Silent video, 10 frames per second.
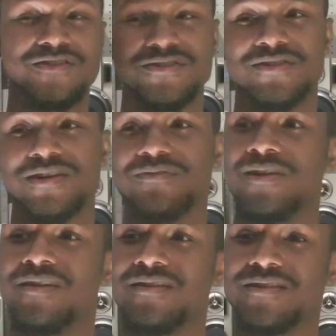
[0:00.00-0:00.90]
Just like
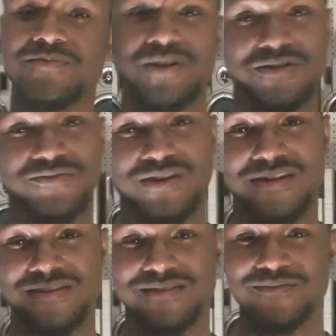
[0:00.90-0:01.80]
this past
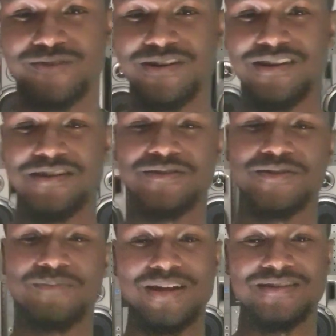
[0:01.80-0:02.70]
Friday
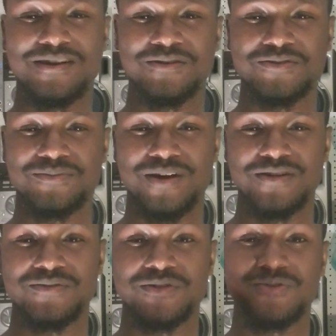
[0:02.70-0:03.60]
night's SmackDown's
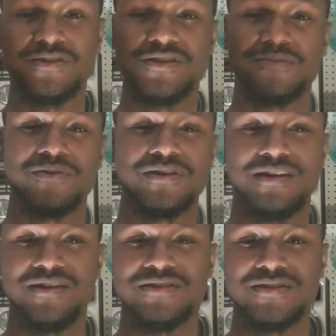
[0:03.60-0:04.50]
match between Daniel Bryan
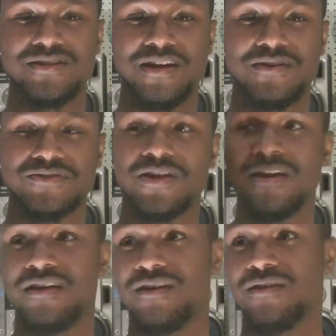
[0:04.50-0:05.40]
and AJ Styles.
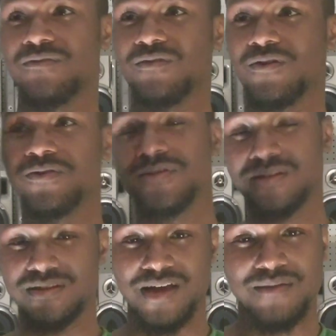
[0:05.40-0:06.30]
If
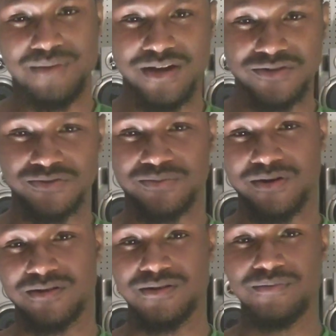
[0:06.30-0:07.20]
only that match was
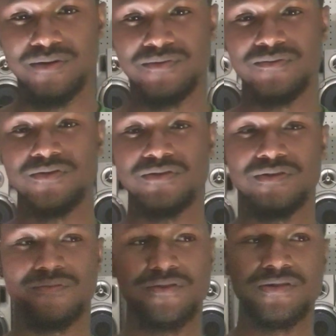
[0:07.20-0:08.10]
part of the pay-per-view,
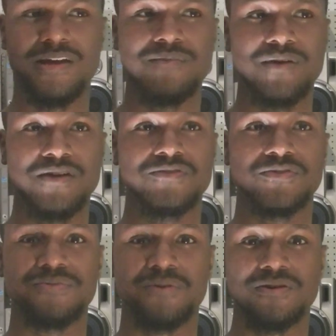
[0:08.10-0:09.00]
if only that match
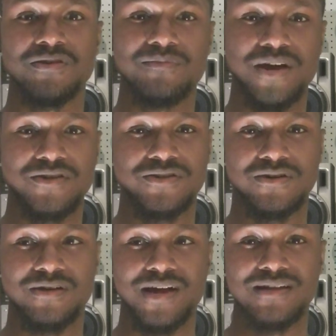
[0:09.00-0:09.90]
was part of the match
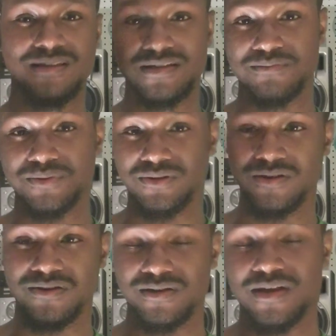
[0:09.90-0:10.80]
card, I think it
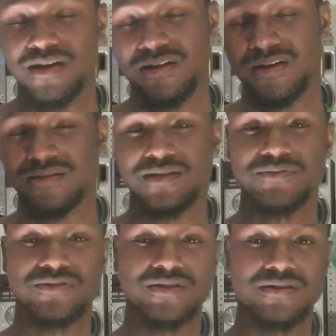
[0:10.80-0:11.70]
belonged. I think it
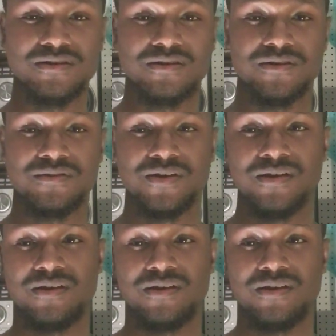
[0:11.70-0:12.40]
was good enough.